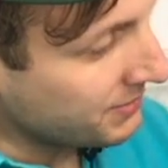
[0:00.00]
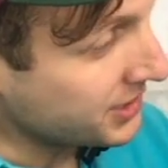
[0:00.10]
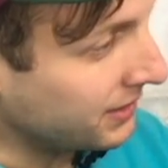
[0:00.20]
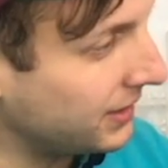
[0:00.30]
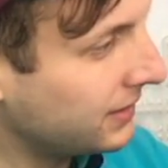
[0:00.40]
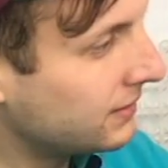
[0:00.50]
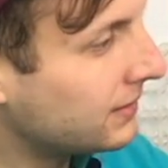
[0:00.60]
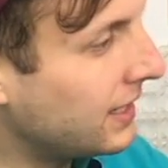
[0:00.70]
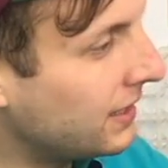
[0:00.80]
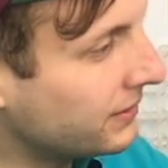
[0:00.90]
I'm sorry,
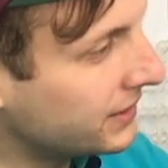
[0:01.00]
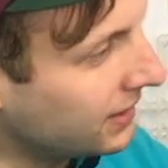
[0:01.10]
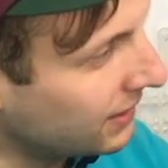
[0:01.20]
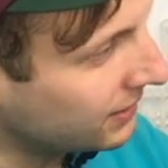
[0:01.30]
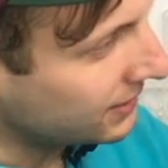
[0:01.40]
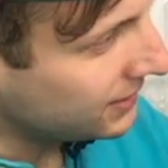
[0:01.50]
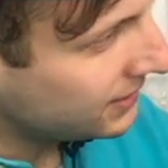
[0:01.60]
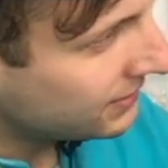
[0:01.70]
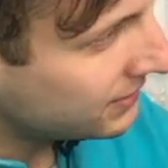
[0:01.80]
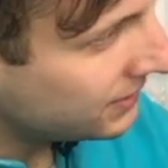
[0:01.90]
the LDR
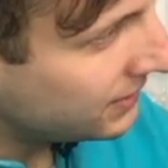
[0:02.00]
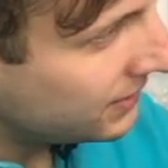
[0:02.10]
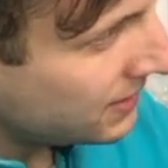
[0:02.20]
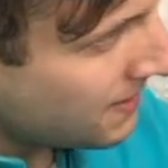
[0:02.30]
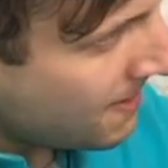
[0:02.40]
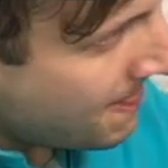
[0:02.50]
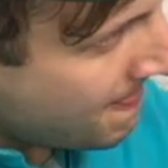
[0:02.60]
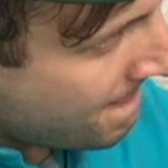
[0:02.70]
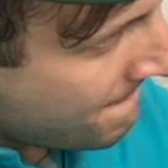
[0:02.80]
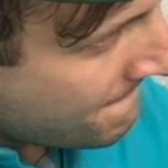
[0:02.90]
leads.
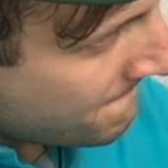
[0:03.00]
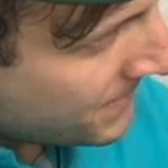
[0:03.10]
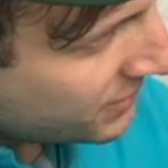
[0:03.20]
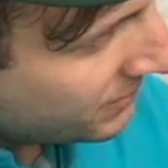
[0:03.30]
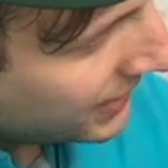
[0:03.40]
Too